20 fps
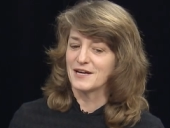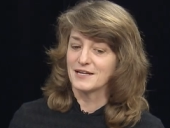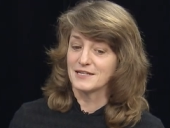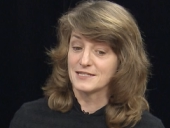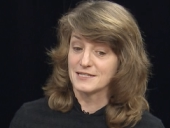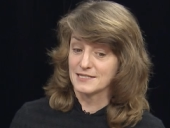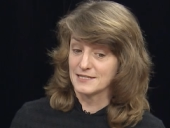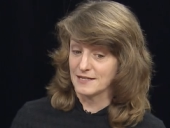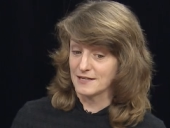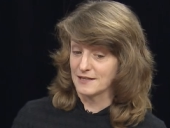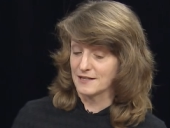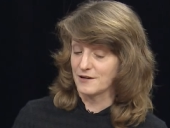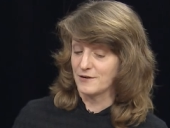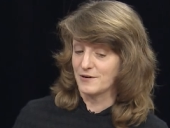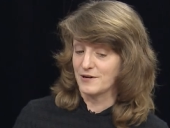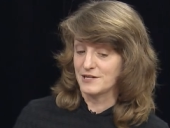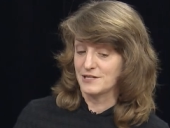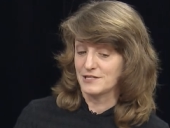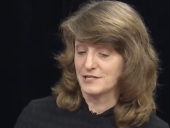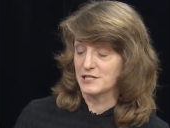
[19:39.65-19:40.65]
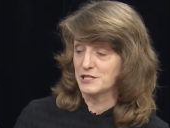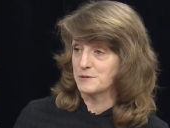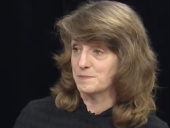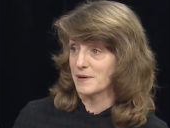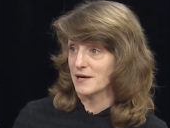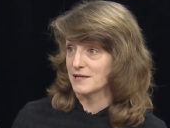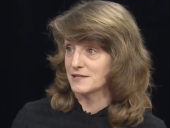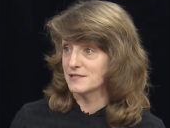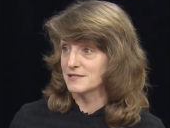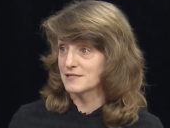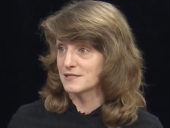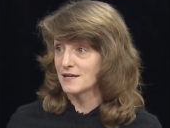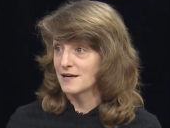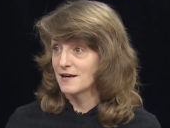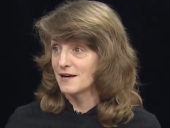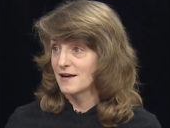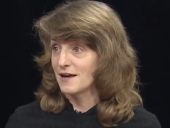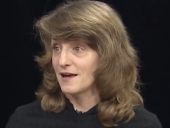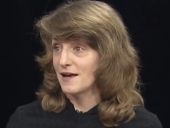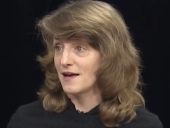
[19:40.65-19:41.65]
it's a literary suspense,
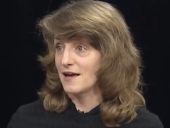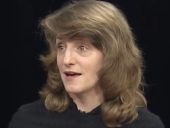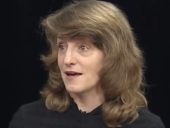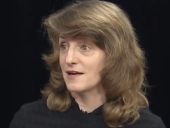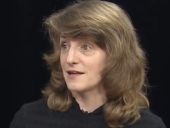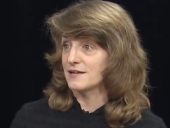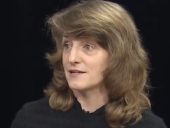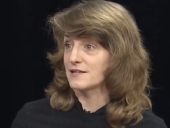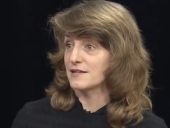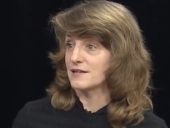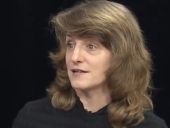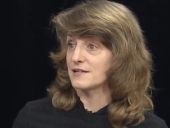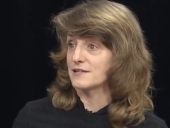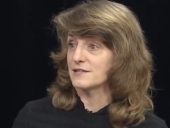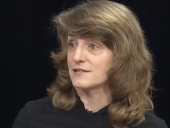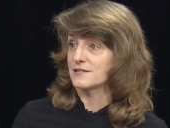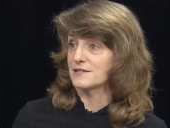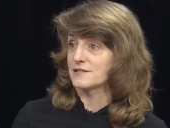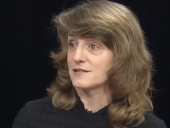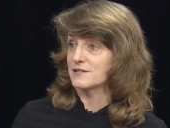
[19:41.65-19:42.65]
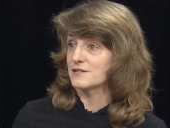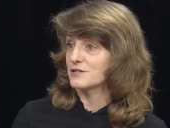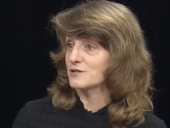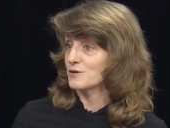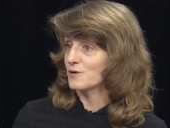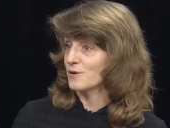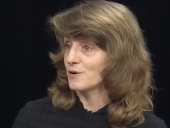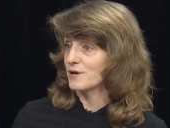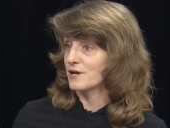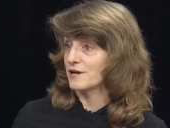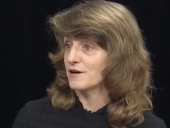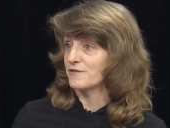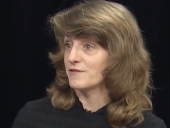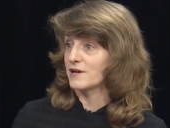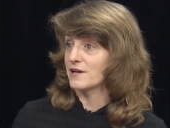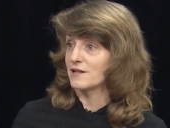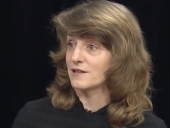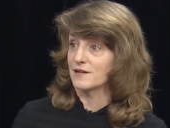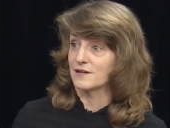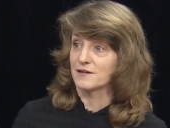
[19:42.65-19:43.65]
and it's the story of
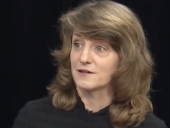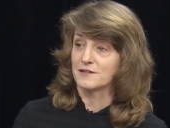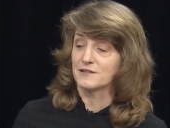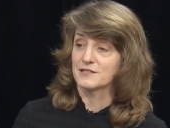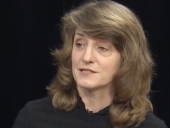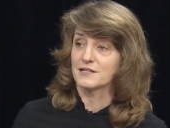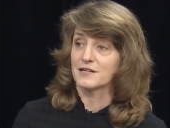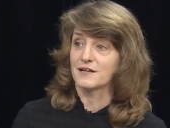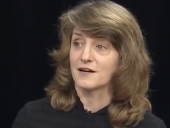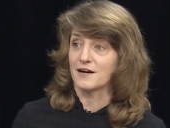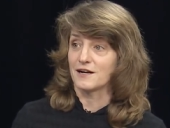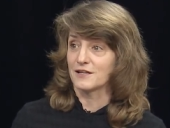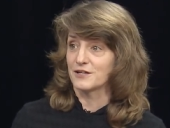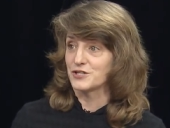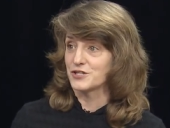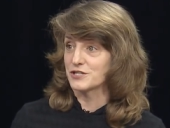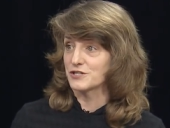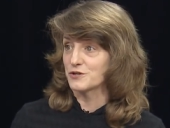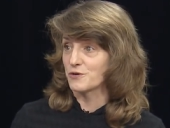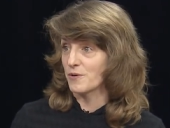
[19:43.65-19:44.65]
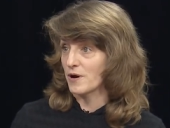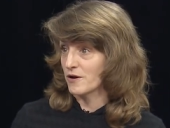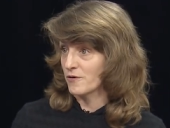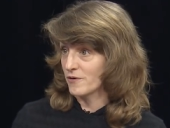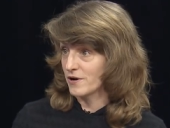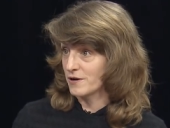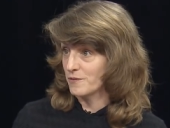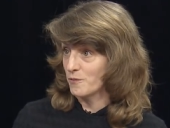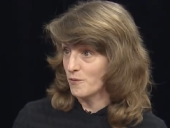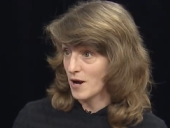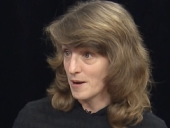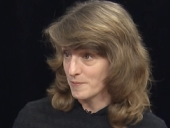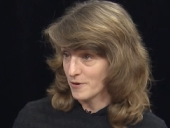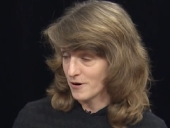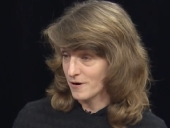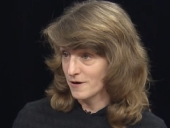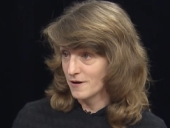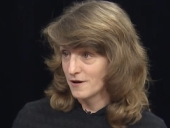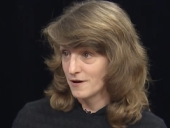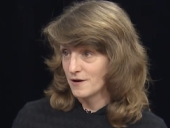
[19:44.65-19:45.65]
a clinical psychologist, Gregory
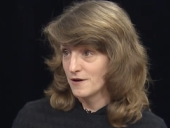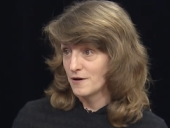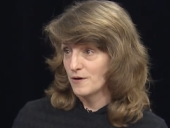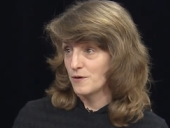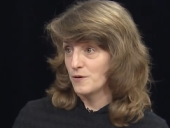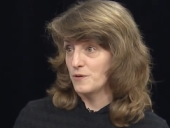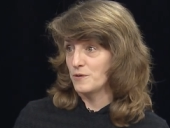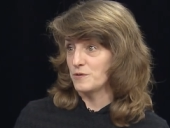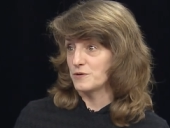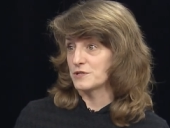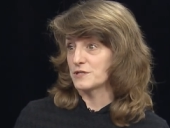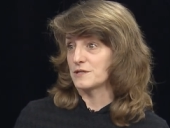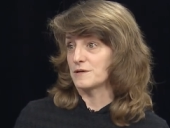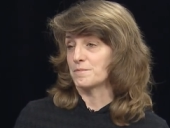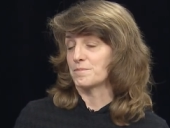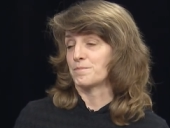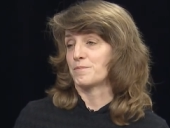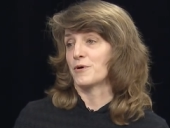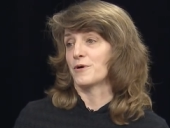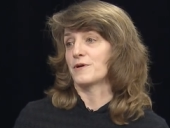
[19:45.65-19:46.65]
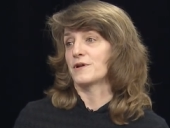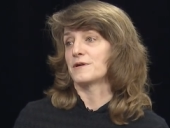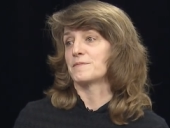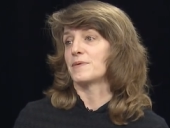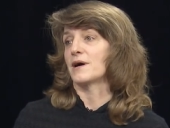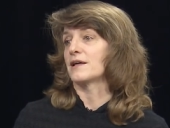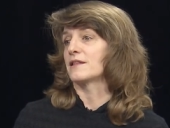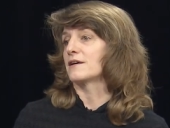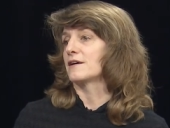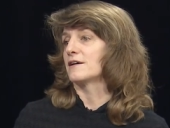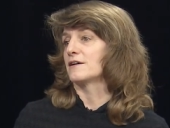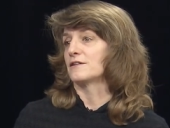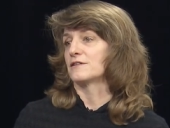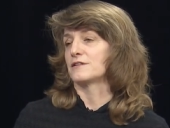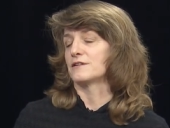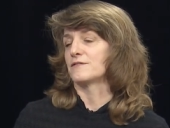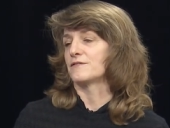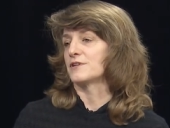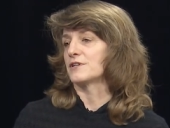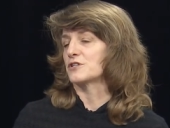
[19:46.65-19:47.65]
Weber, who's burdened by the
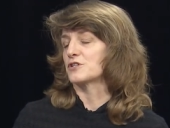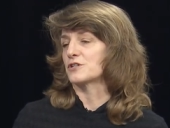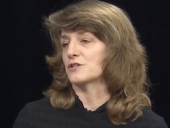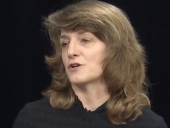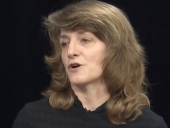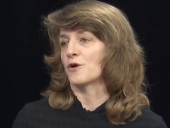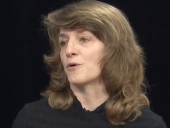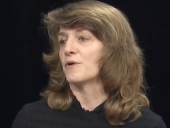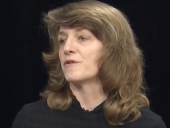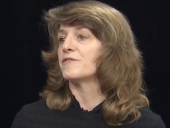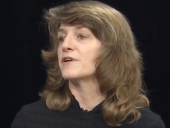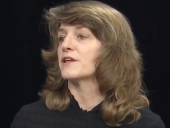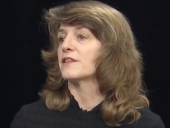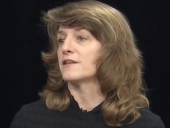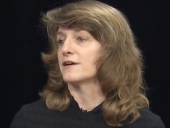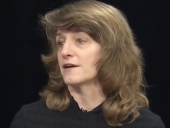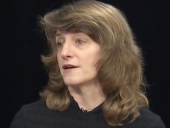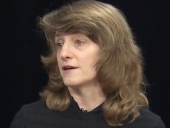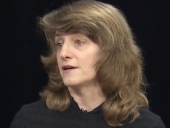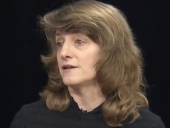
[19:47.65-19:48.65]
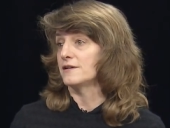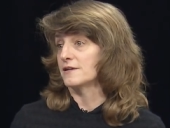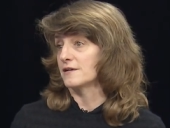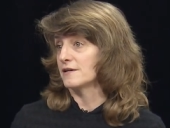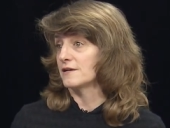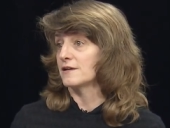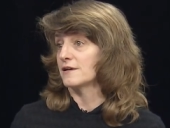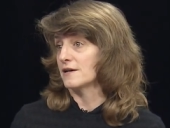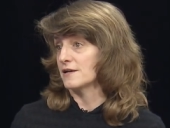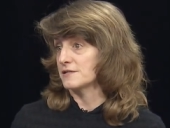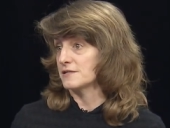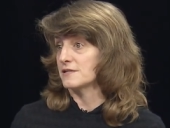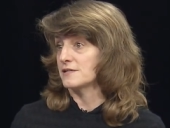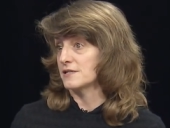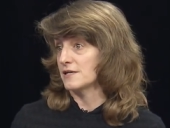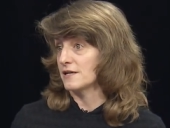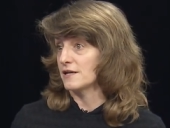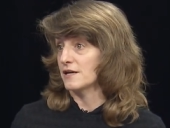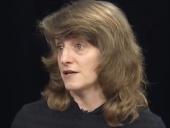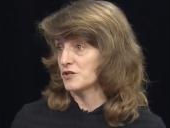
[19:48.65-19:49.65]
guilt of this horrific thing he did as a
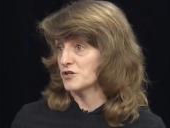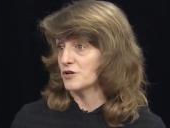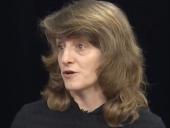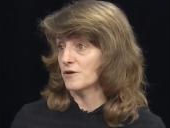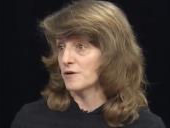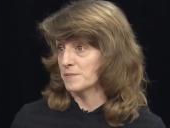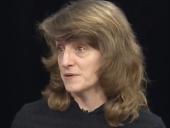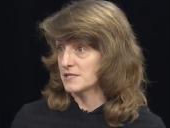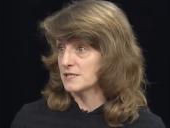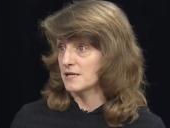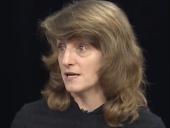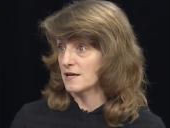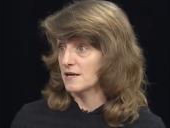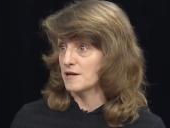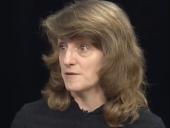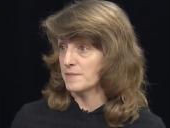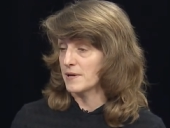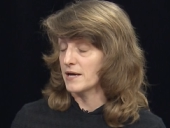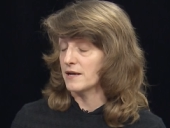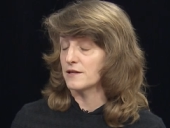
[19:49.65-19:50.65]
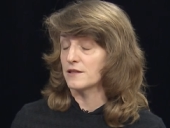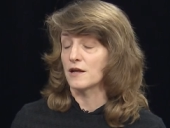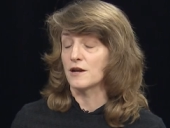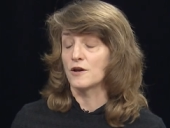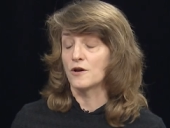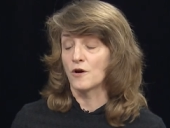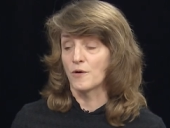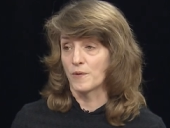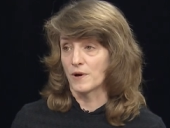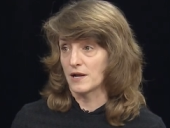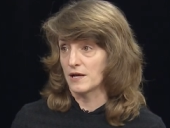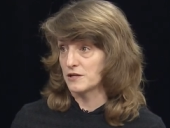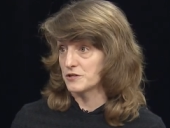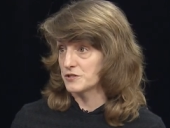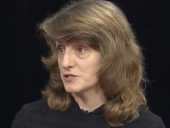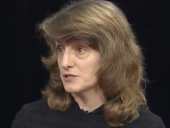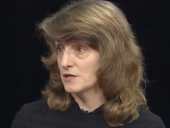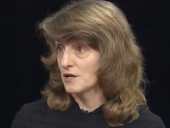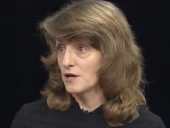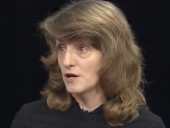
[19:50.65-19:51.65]
teenager, a mistake he made that no one
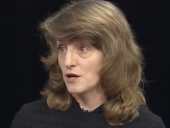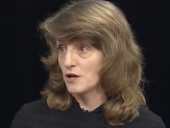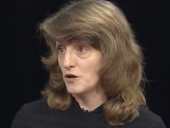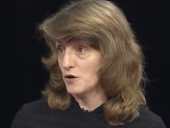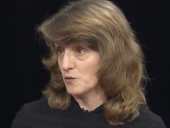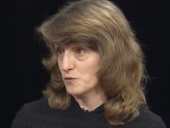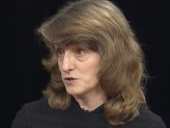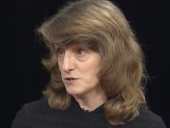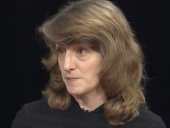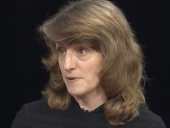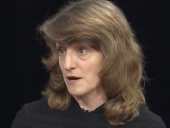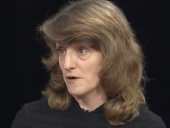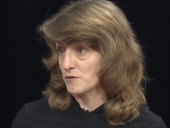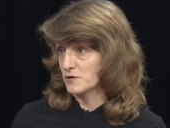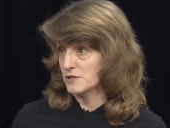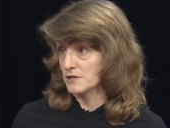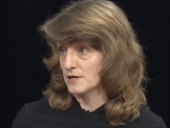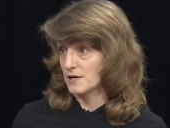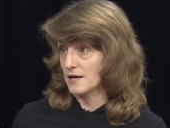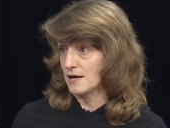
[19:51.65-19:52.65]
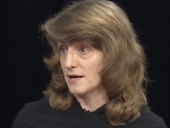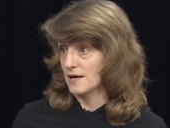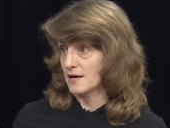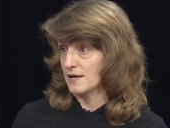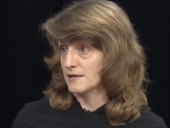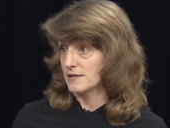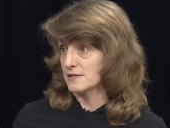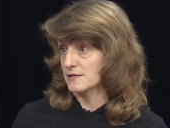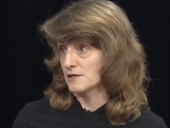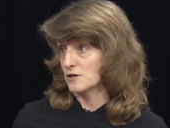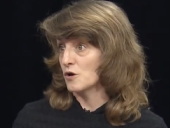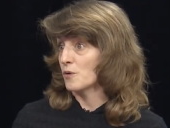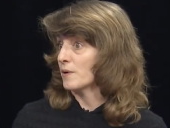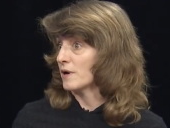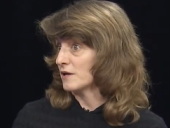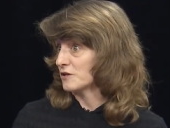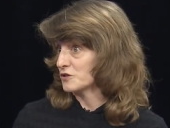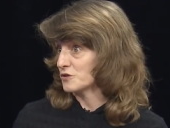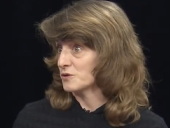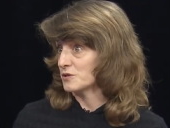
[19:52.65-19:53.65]
else knows about, and no
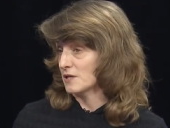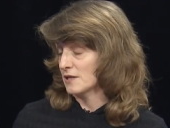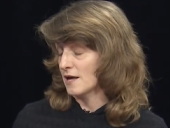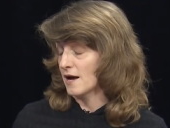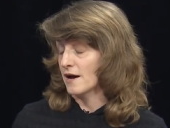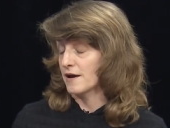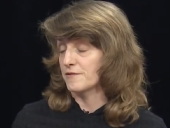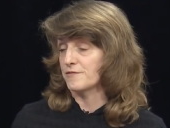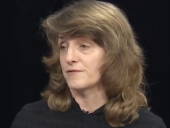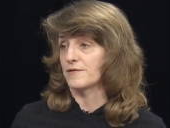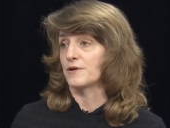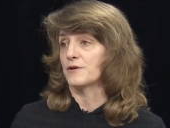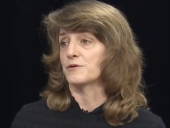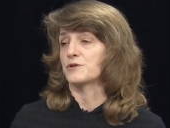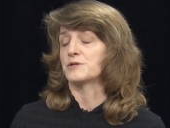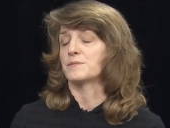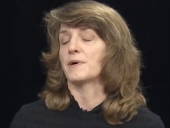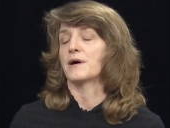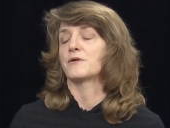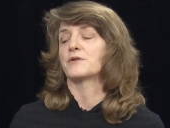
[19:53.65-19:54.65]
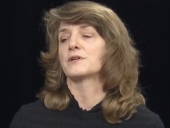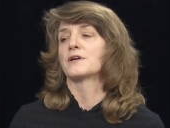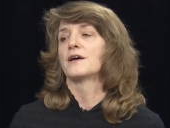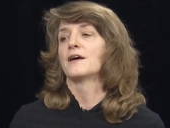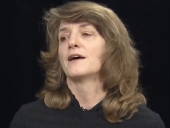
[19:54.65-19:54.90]
one else who's alive knows mm. about.